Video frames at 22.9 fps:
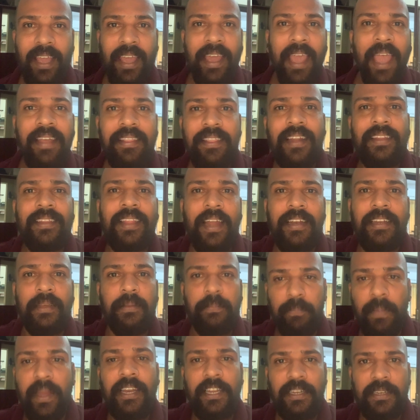Either that
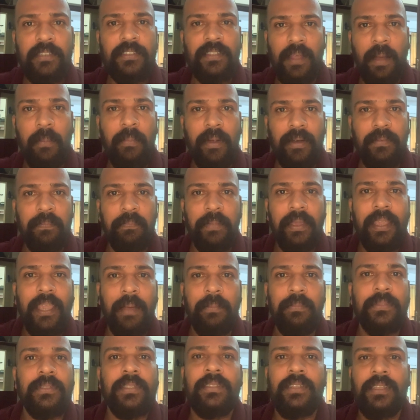when
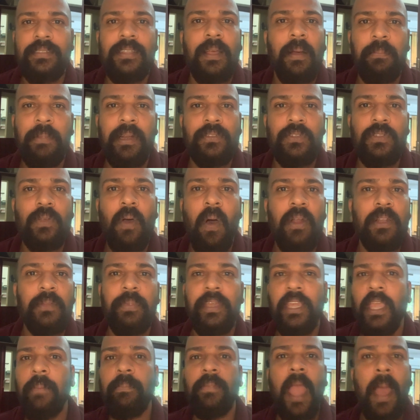someone's soul
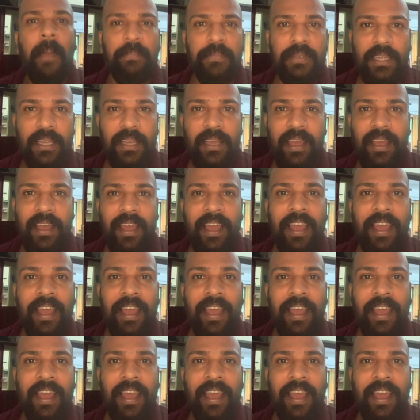became empty,